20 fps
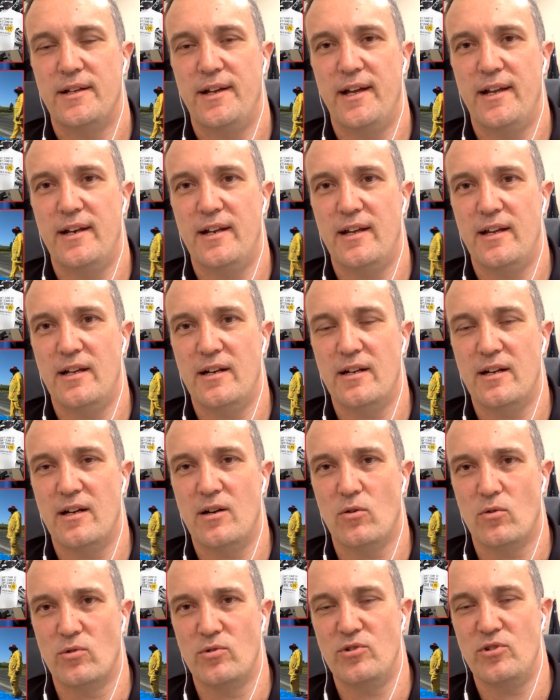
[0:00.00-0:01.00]
and then
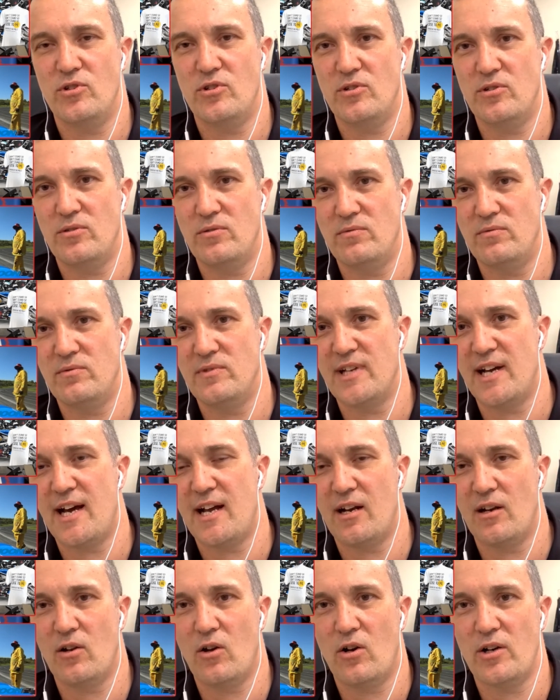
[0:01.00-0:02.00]
or new
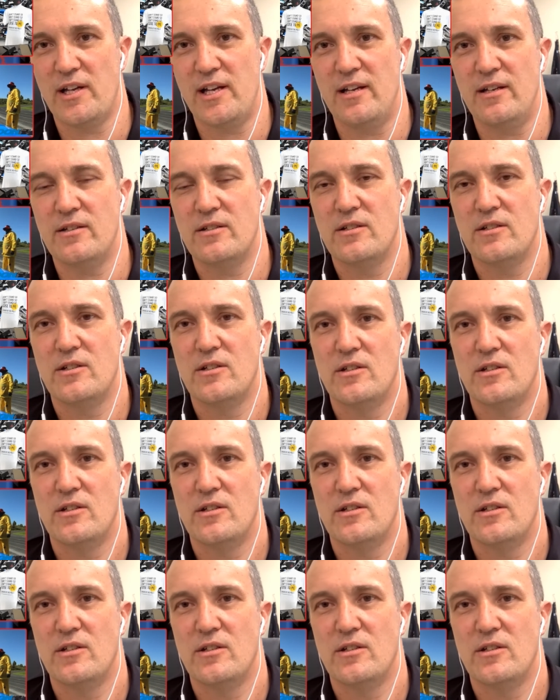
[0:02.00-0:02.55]
data logging.